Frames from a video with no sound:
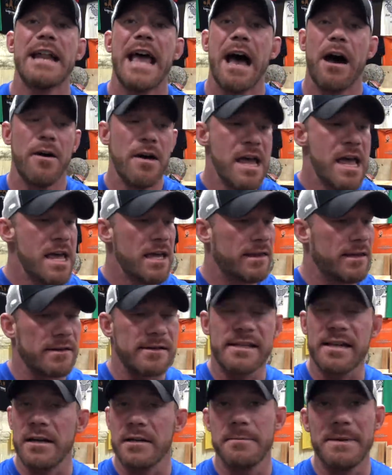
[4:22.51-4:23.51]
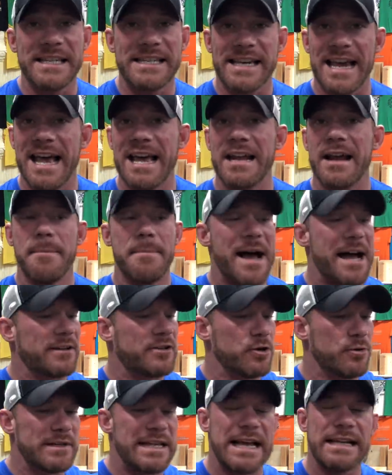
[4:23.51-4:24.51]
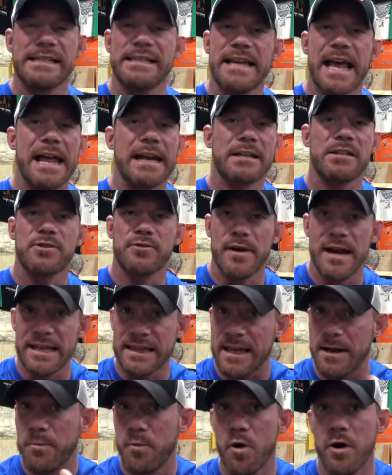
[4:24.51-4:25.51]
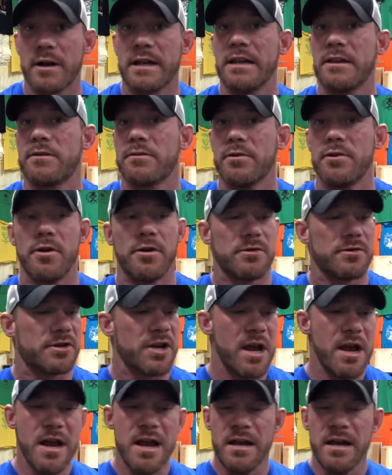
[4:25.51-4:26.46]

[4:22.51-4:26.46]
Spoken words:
Now, there's something to be said about doing that static strength and working through those,